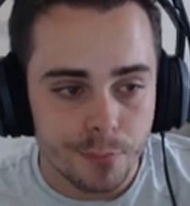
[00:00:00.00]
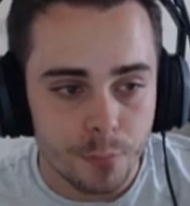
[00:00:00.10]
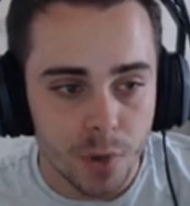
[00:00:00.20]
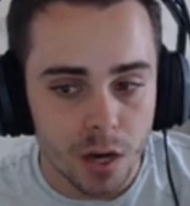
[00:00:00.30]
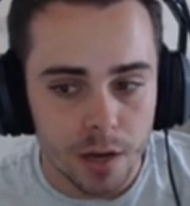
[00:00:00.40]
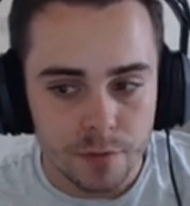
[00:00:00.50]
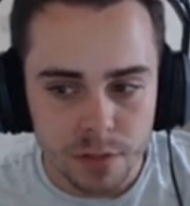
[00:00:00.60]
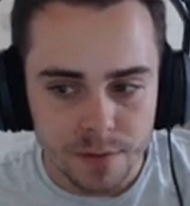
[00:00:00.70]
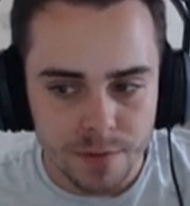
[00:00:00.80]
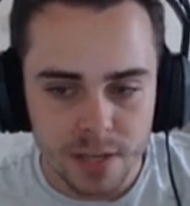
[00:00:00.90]
but I've got
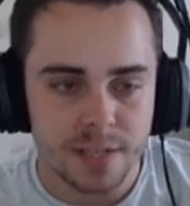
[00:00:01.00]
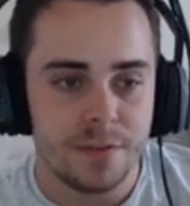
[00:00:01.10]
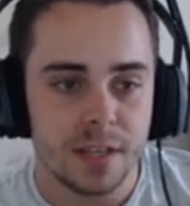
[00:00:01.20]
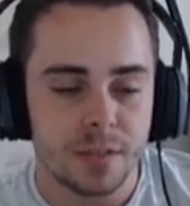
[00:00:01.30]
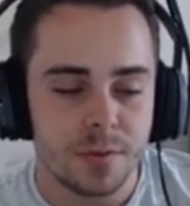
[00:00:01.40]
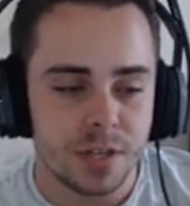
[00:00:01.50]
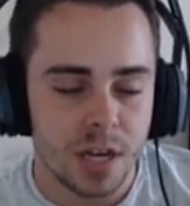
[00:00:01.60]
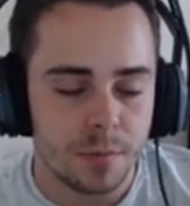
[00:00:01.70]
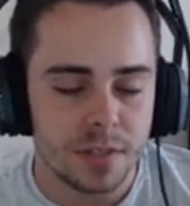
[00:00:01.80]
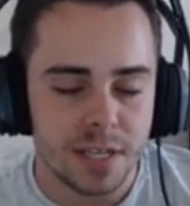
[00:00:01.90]
some faster things which can
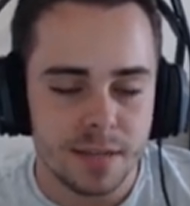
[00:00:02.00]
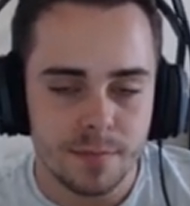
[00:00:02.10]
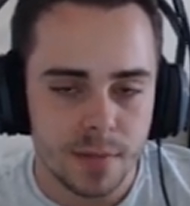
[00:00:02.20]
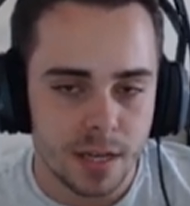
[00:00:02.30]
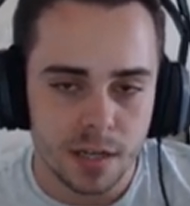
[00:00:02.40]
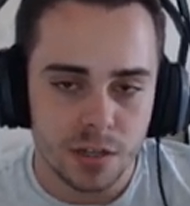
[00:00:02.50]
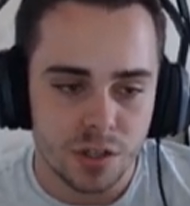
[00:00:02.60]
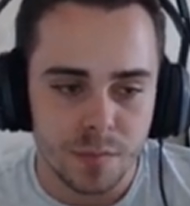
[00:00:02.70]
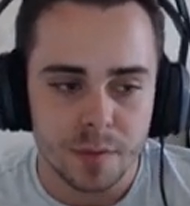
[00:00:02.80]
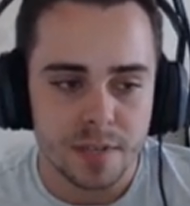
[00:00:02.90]
help the team and, and
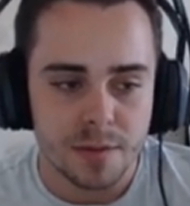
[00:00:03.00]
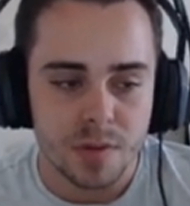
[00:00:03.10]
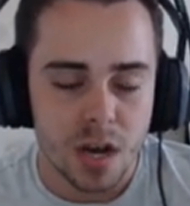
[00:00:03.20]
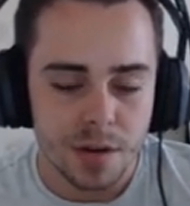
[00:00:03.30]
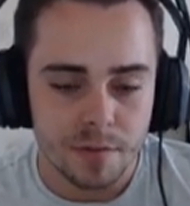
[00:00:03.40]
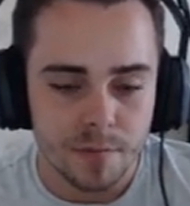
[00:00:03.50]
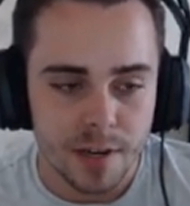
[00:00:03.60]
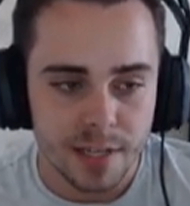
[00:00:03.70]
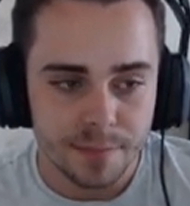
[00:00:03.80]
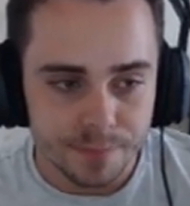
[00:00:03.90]
should be able to help Kyurem really.